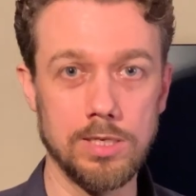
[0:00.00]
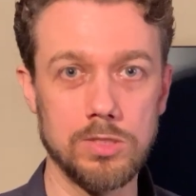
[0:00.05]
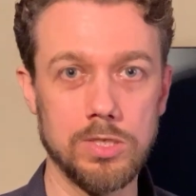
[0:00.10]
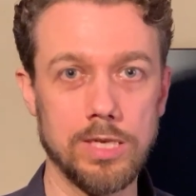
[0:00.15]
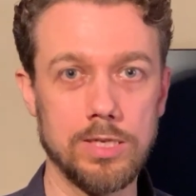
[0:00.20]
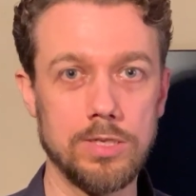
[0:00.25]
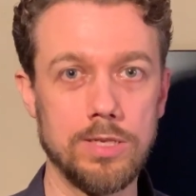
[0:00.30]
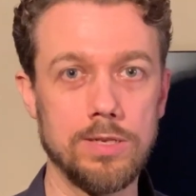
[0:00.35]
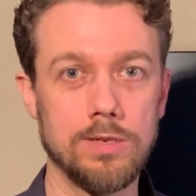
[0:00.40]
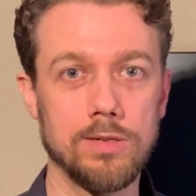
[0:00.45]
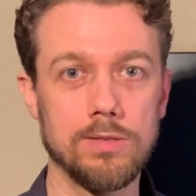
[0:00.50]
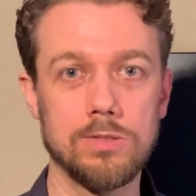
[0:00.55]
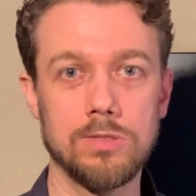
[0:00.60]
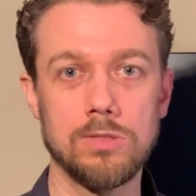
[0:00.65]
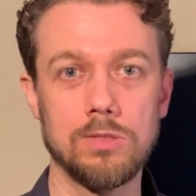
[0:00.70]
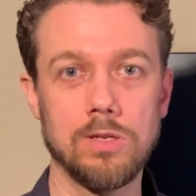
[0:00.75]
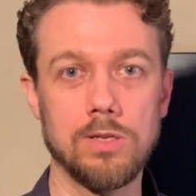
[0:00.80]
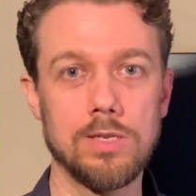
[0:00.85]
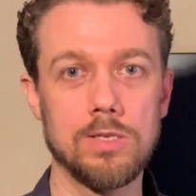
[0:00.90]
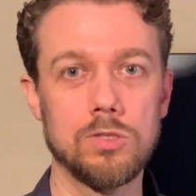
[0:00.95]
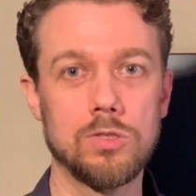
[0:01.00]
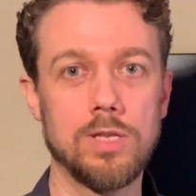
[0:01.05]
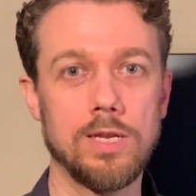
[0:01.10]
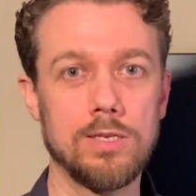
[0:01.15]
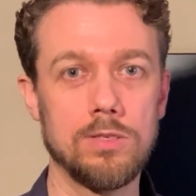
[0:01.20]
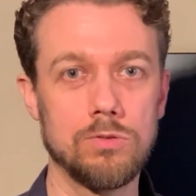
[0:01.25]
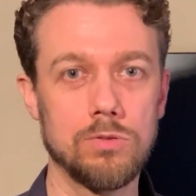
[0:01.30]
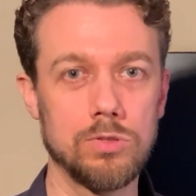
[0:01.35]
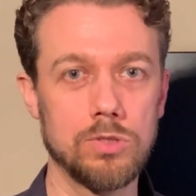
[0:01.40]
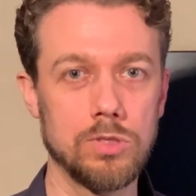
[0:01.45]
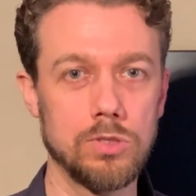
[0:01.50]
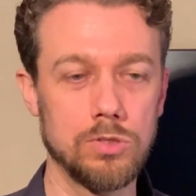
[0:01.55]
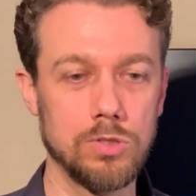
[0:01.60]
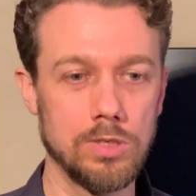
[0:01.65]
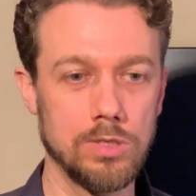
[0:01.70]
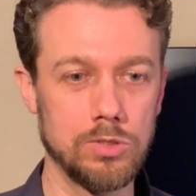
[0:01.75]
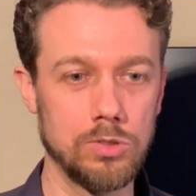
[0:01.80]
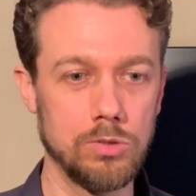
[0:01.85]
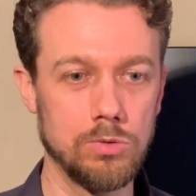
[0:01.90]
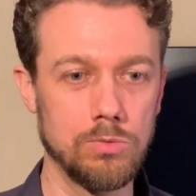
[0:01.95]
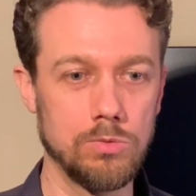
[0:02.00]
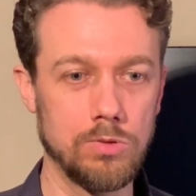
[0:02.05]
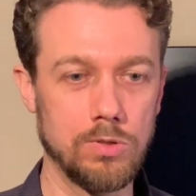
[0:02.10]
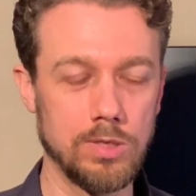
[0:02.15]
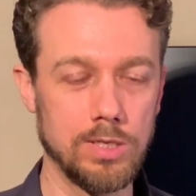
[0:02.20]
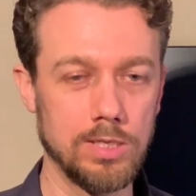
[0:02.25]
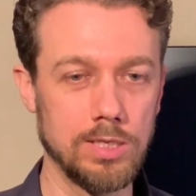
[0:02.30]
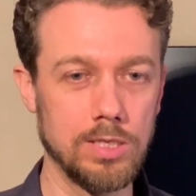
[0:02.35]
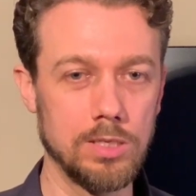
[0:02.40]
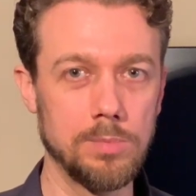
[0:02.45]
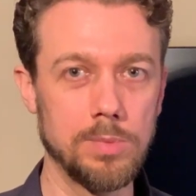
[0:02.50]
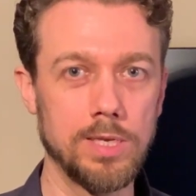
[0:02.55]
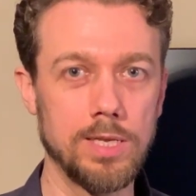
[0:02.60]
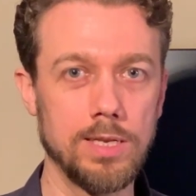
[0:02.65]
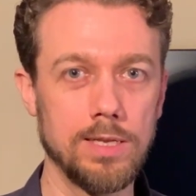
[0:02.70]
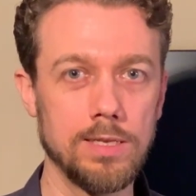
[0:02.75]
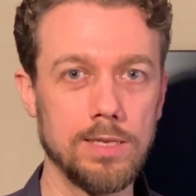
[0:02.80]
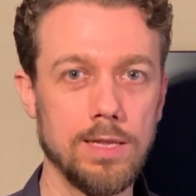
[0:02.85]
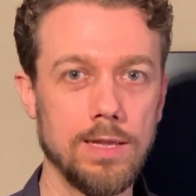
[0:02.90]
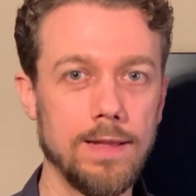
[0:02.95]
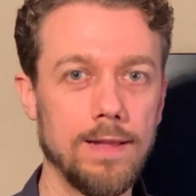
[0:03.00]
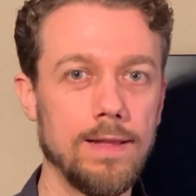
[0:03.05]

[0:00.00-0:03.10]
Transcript: it's actually not as dangerous as you would think in the beginning,